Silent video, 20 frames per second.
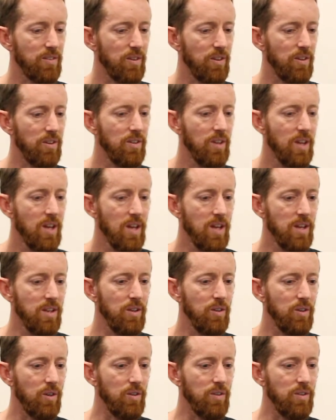So,
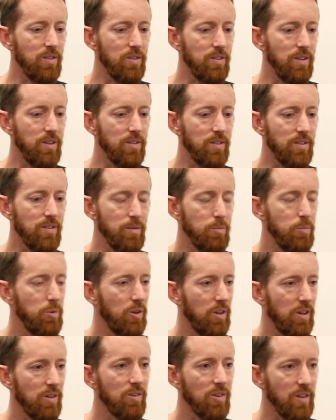it's a
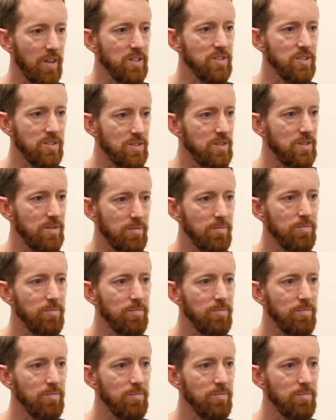symbiotic relationship.